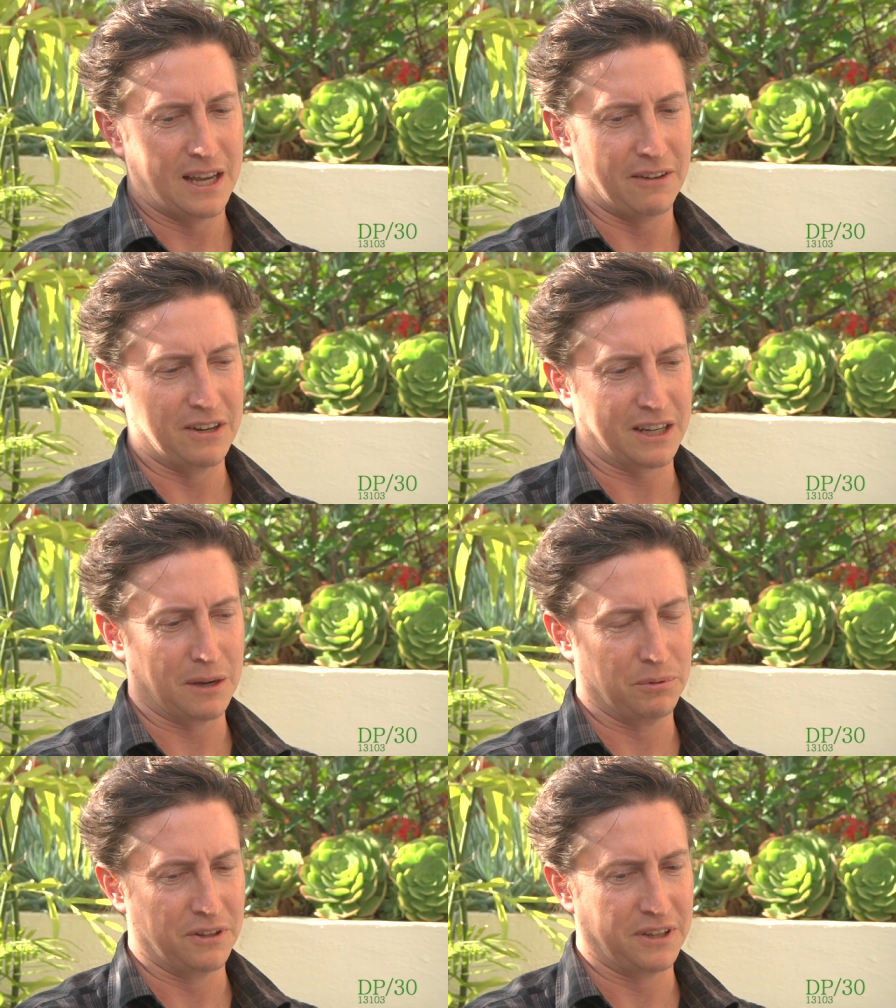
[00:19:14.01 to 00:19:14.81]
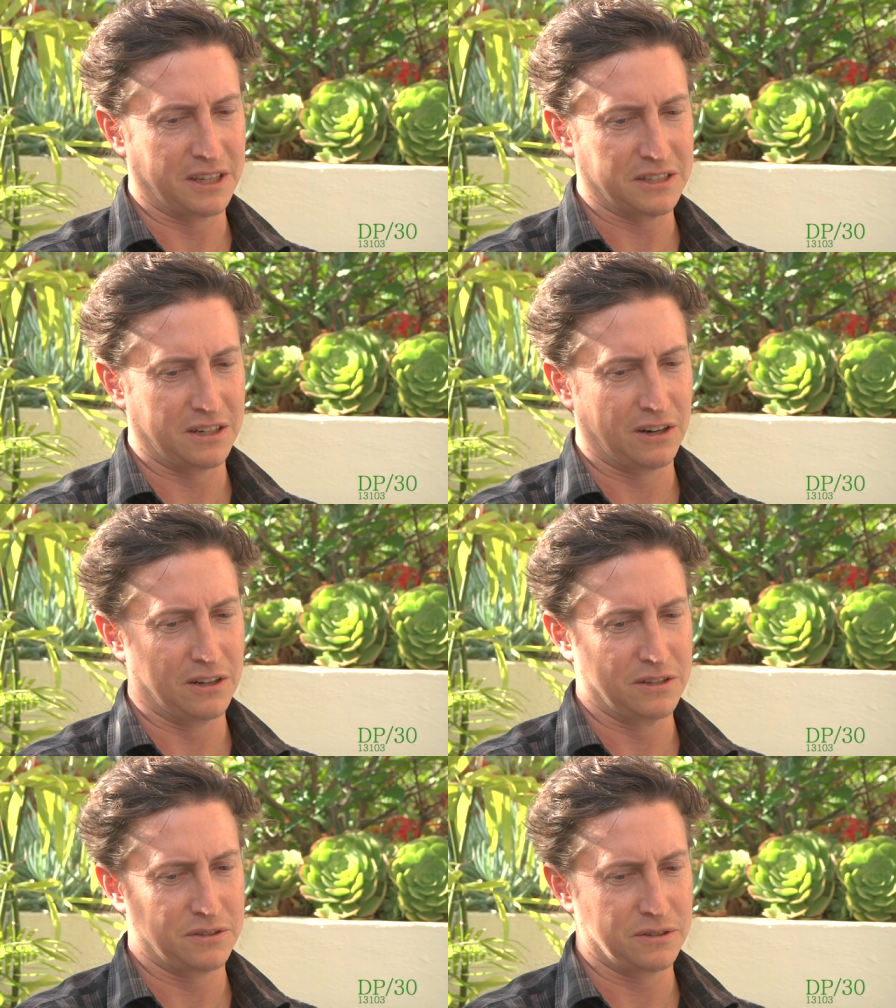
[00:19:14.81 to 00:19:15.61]
having a couple of things that
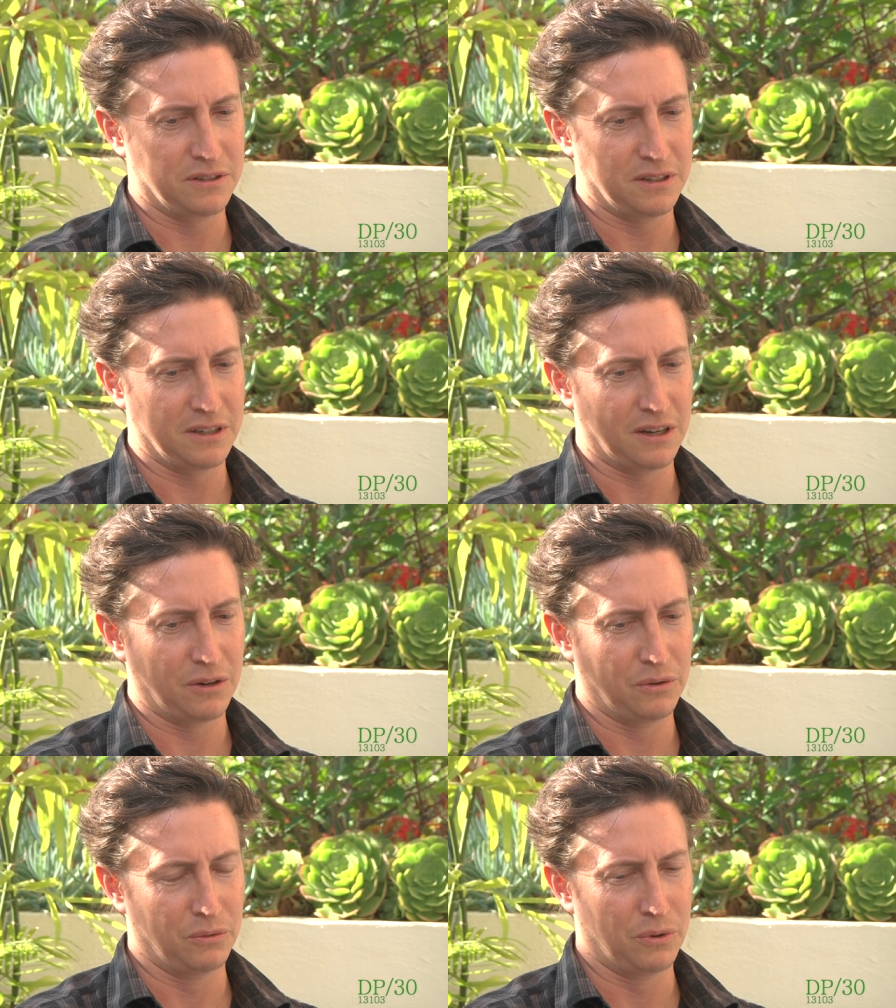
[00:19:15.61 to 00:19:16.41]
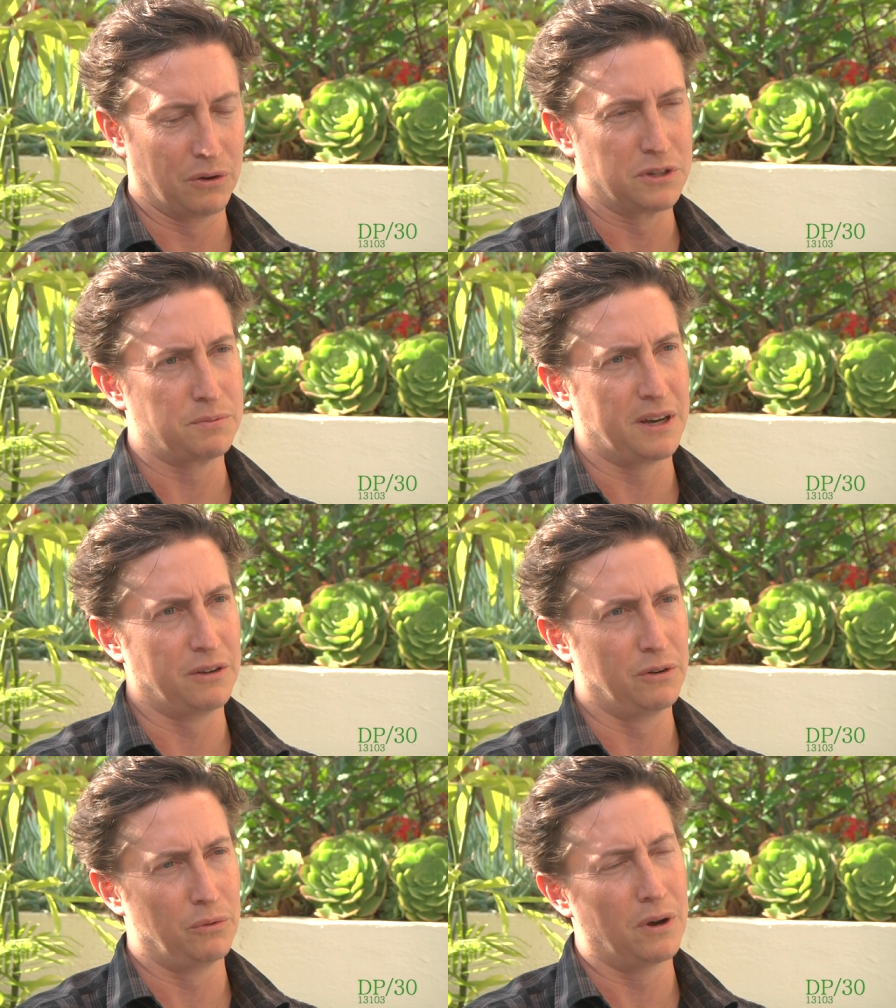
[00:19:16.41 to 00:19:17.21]
aren't as, you know, well respon
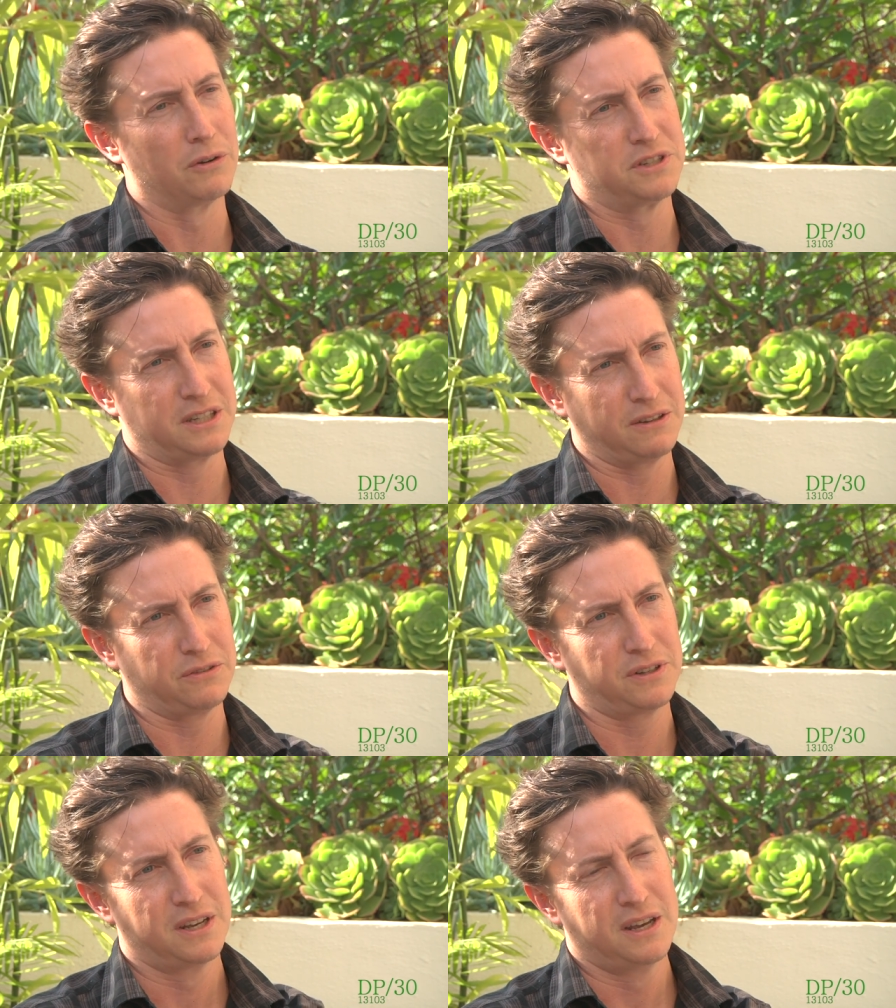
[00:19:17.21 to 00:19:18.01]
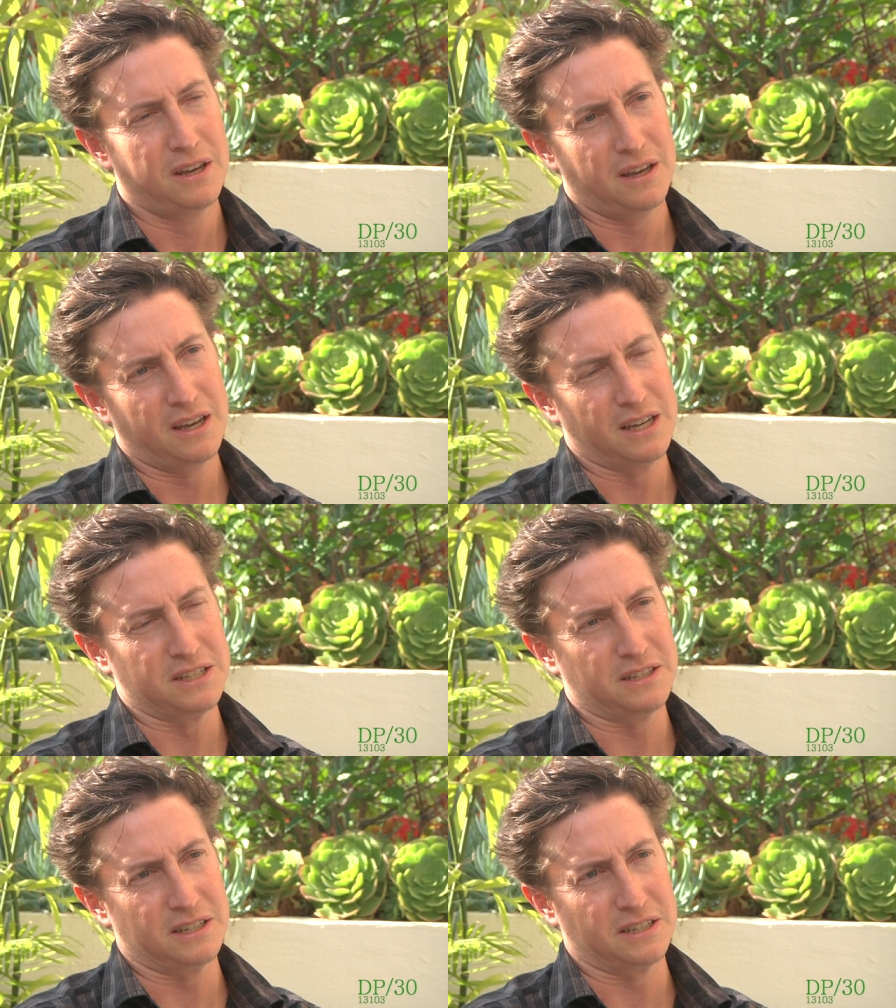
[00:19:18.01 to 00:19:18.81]
well received mm-hmm.
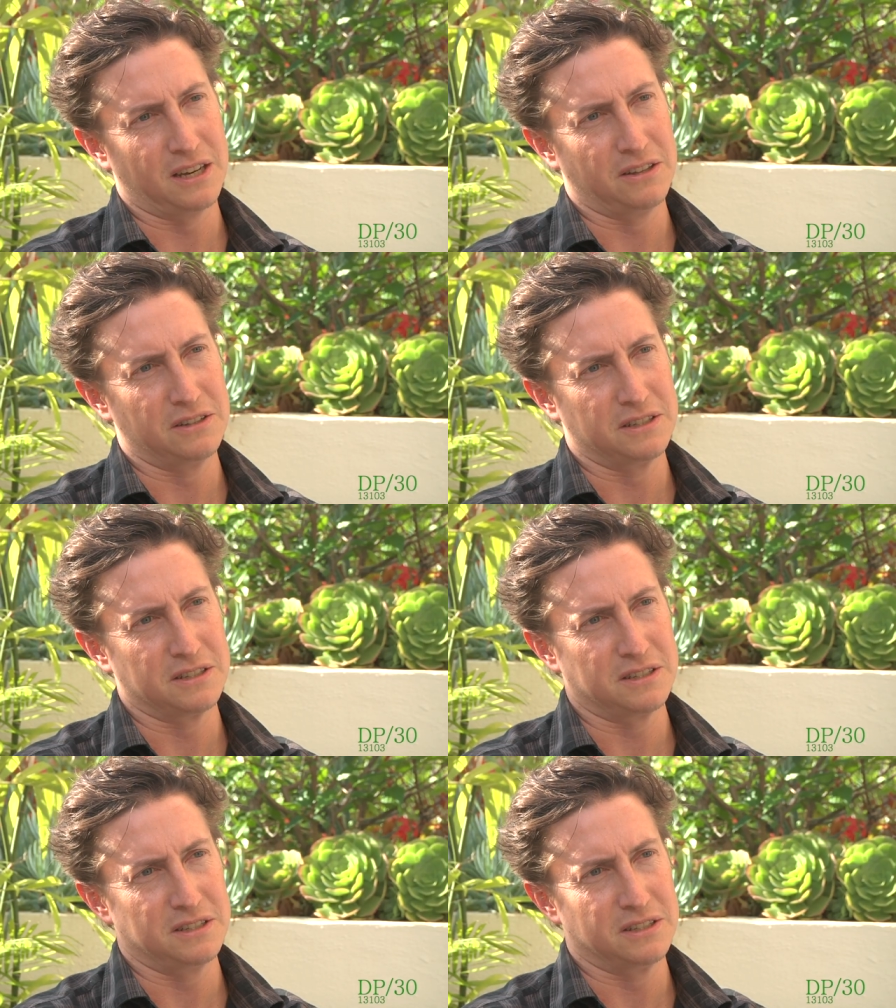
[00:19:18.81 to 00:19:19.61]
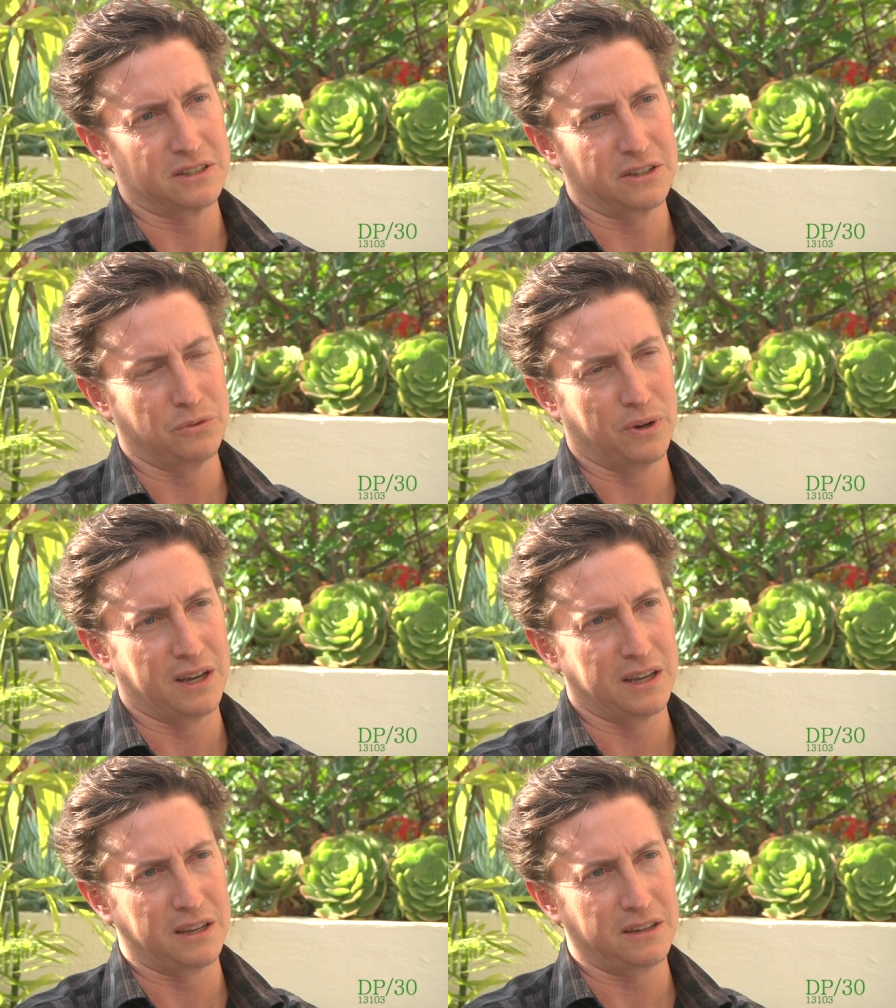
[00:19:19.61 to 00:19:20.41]
as, as others is, is a good
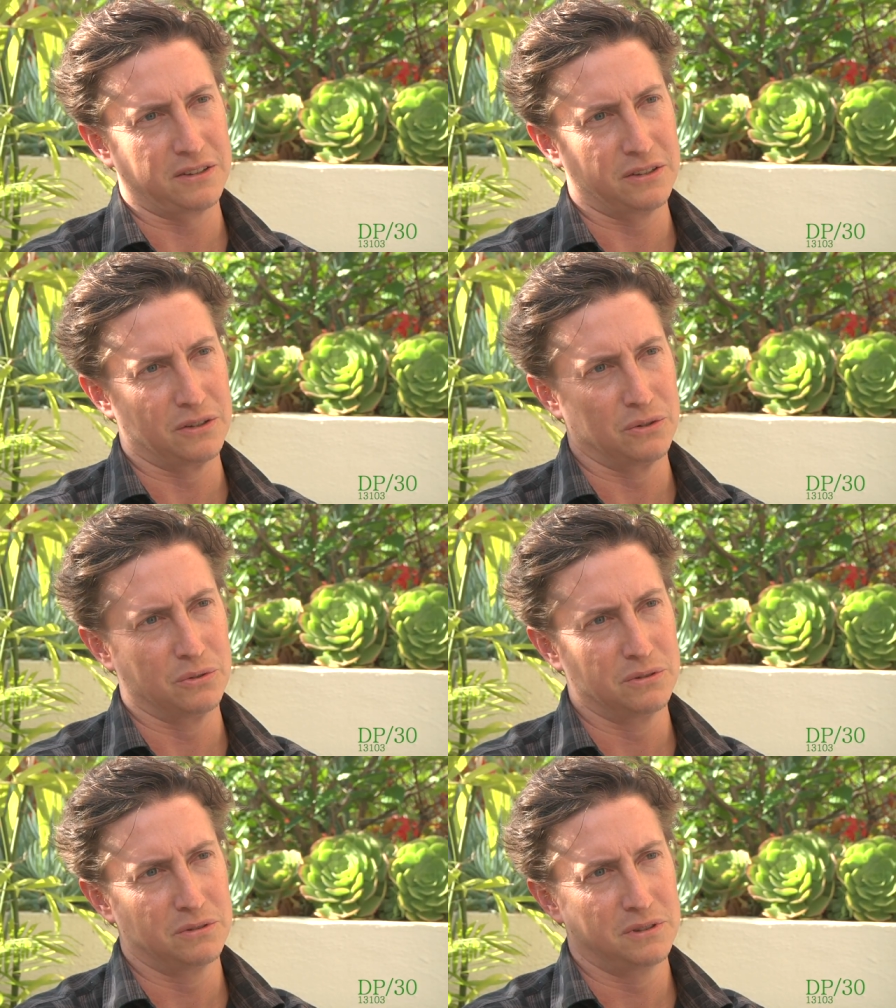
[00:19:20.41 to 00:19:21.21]
way to,